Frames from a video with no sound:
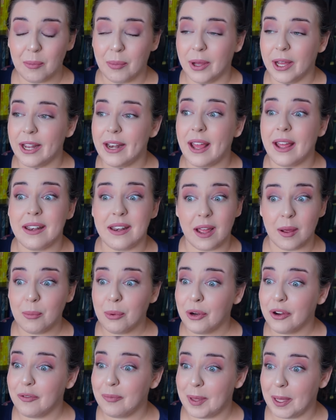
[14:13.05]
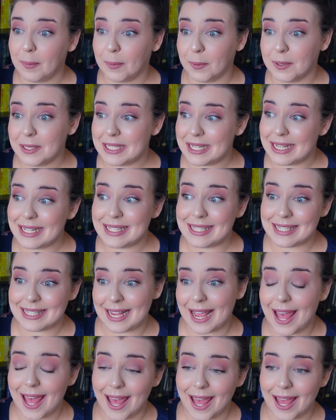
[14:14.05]
but a number of people did
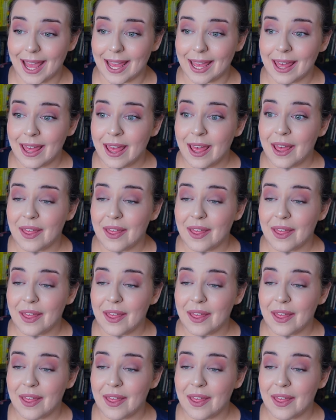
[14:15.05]
say